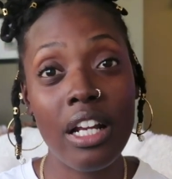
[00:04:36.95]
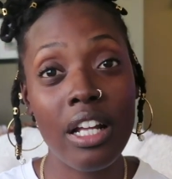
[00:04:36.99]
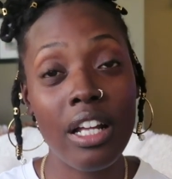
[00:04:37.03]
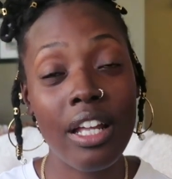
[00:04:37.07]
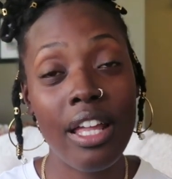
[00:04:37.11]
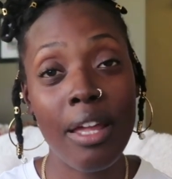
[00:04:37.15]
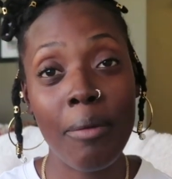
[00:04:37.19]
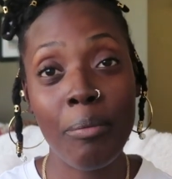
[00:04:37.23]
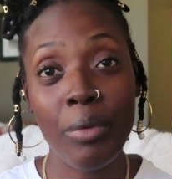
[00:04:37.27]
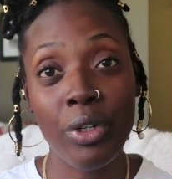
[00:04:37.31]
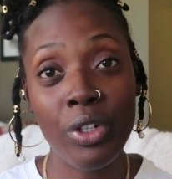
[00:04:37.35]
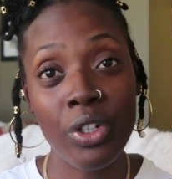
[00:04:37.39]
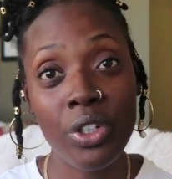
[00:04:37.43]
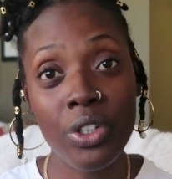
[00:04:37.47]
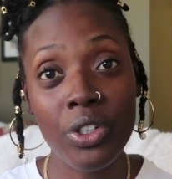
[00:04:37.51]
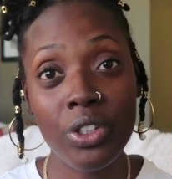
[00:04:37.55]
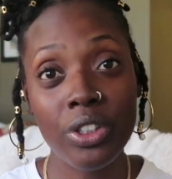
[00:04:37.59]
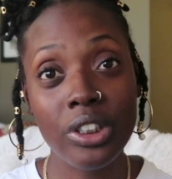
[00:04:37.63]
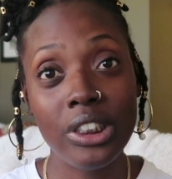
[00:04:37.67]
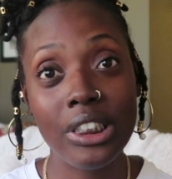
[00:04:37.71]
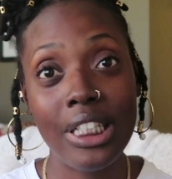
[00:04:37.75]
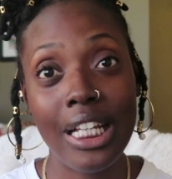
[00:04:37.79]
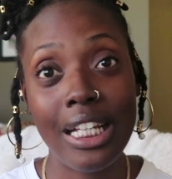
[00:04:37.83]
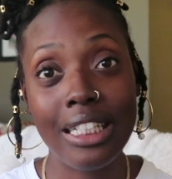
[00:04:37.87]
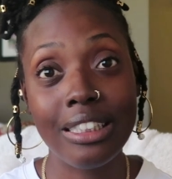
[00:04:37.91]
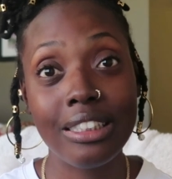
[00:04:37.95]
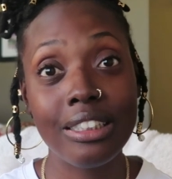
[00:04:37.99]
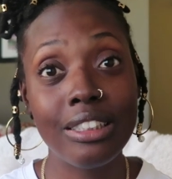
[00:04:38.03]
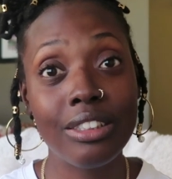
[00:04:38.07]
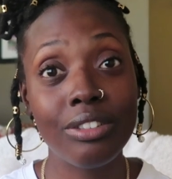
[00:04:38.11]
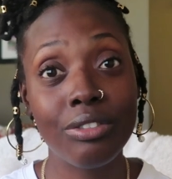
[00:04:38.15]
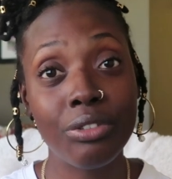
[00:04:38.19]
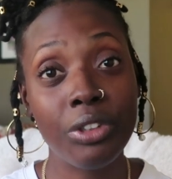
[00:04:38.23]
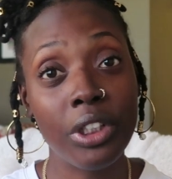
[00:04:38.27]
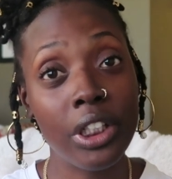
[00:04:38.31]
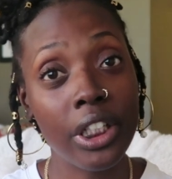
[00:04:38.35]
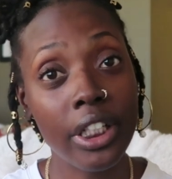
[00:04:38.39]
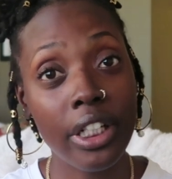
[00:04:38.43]
of chemicals
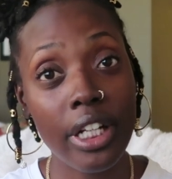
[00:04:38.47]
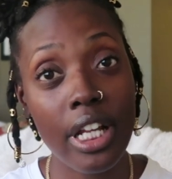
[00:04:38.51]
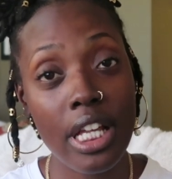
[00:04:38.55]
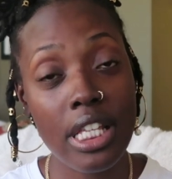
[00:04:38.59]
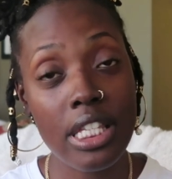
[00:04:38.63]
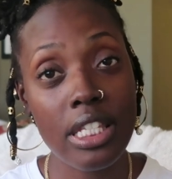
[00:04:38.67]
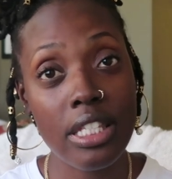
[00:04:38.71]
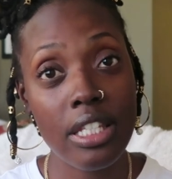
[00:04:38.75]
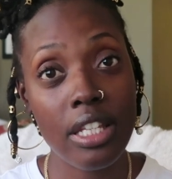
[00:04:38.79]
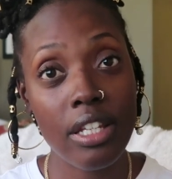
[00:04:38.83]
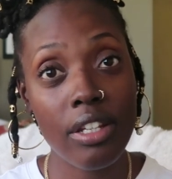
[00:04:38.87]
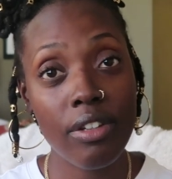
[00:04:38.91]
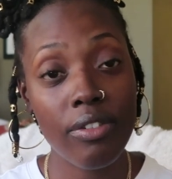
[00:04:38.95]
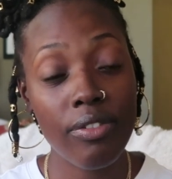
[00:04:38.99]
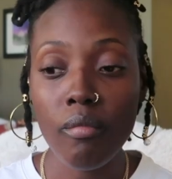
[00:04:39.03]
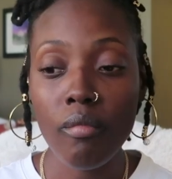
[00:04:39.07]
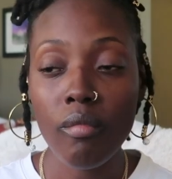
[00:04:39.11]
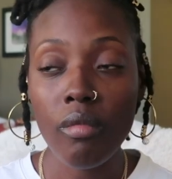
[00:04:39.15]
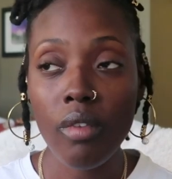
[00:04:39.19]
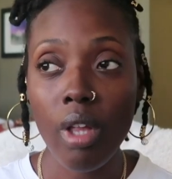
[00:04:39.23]
that's really not safe.